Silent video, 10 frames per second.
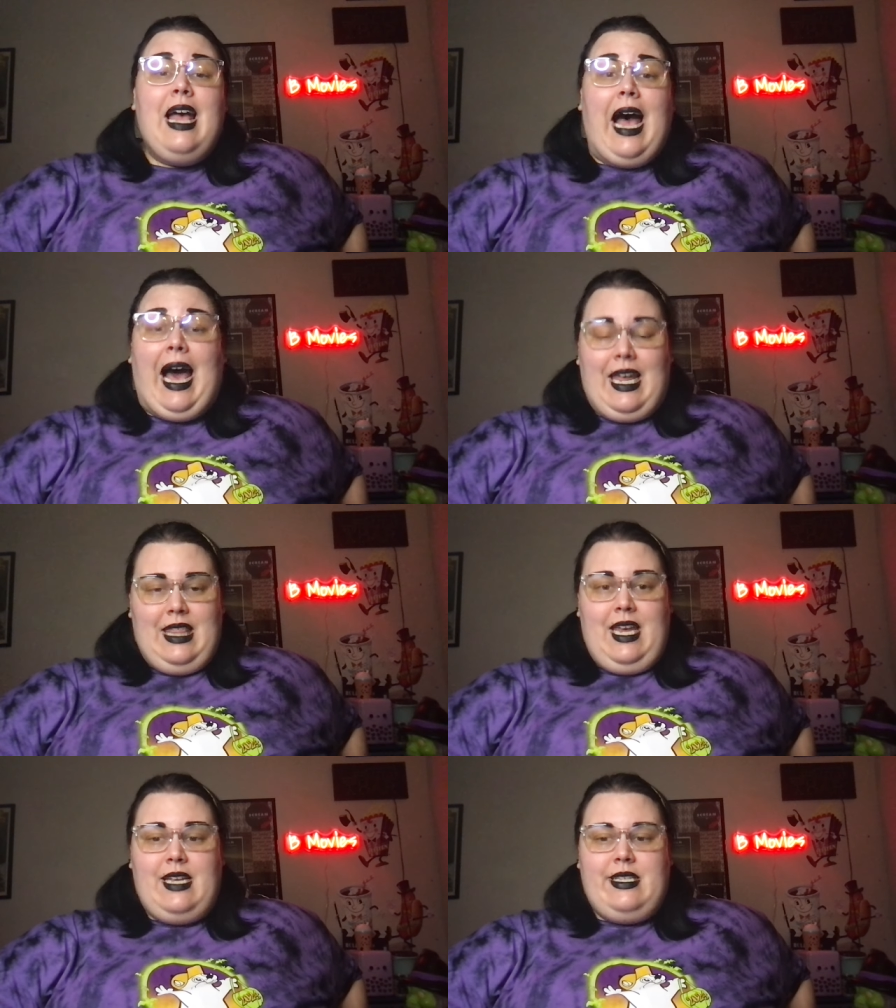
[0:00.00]
I
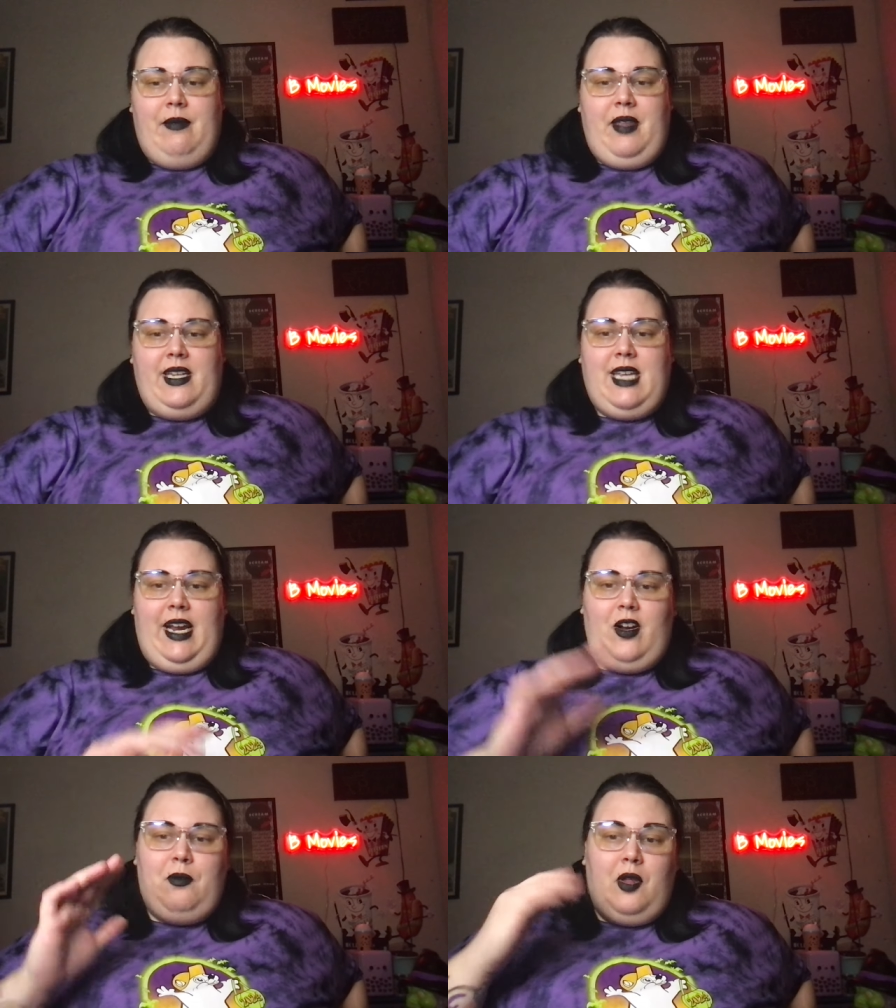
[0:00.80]
think something
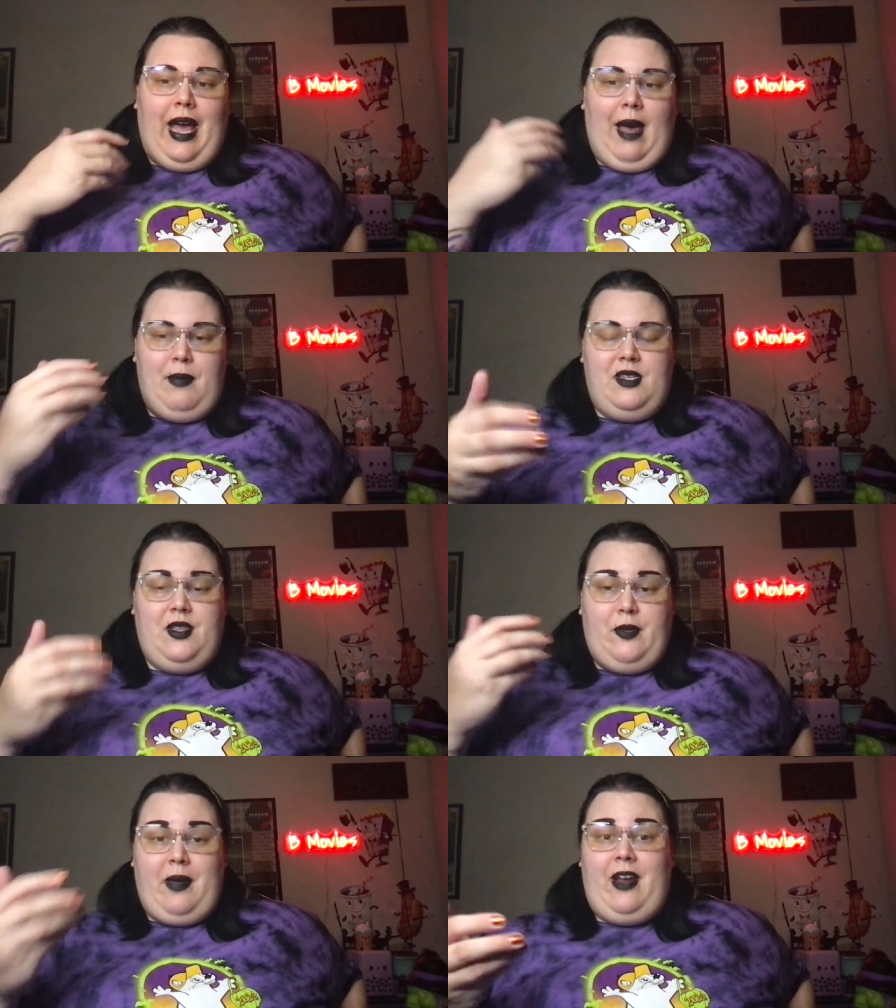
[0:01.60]
terrible happened to
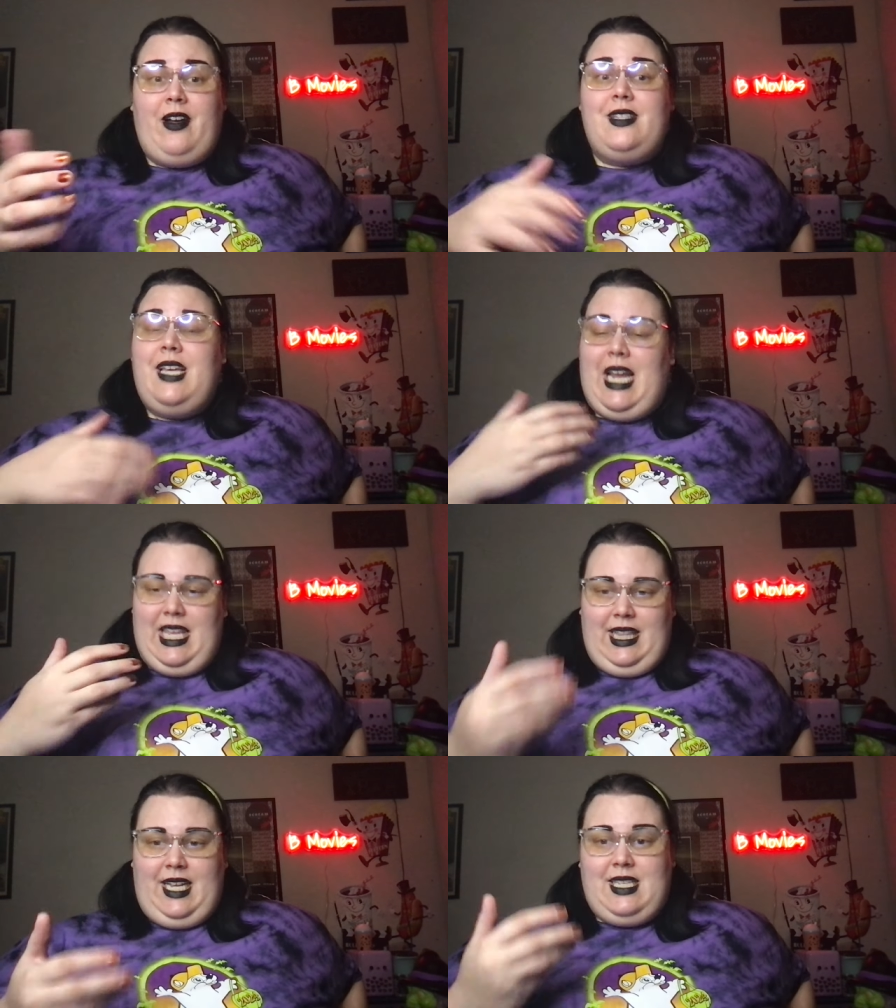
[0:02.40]
their parents, and I
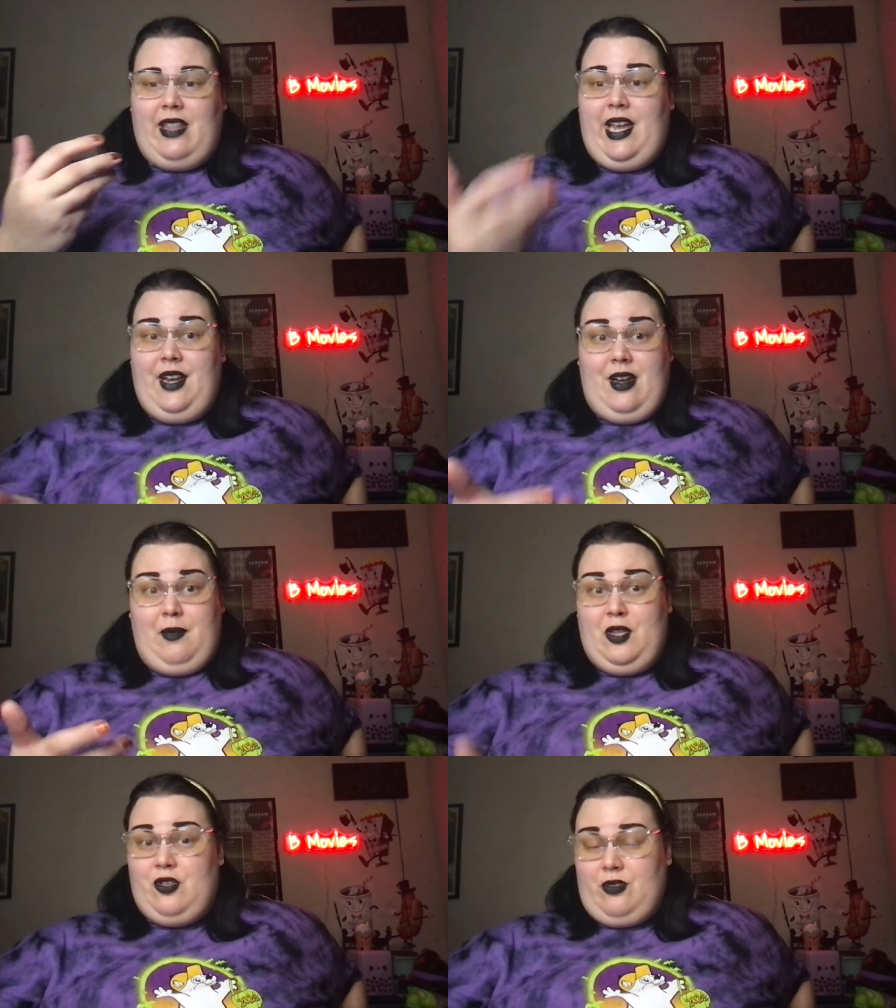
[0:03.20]
think that's how they ended
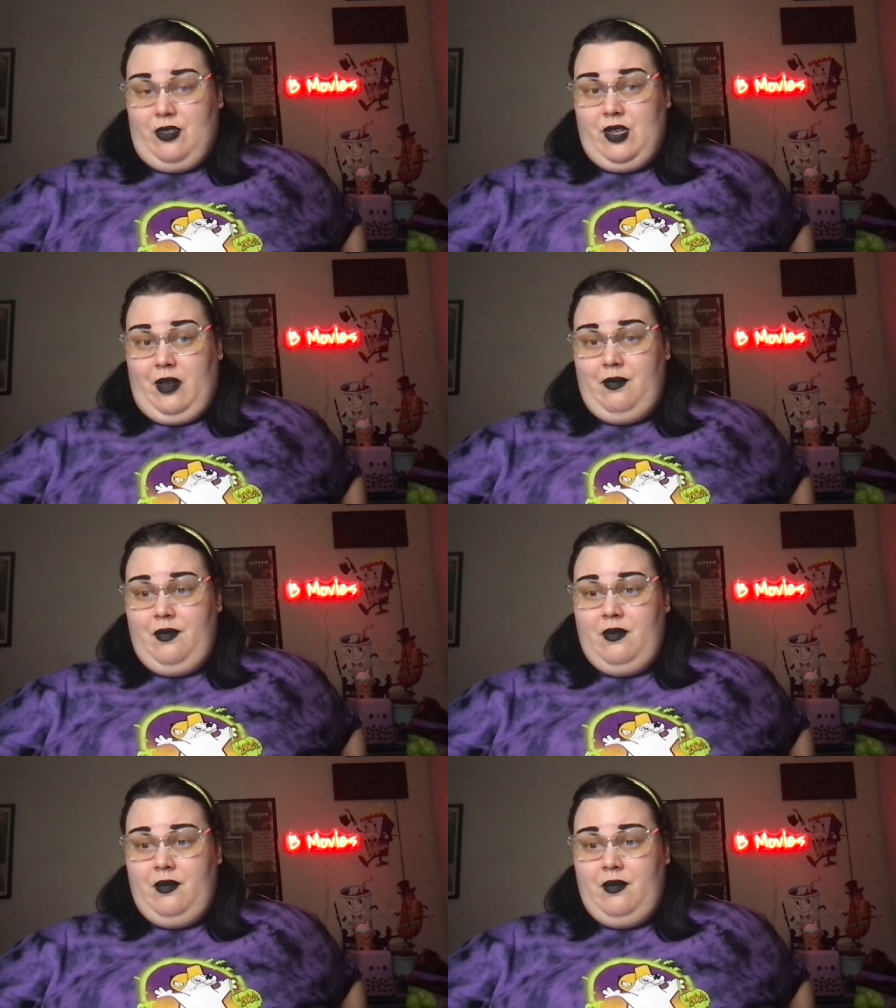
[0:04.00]
up in the children's home.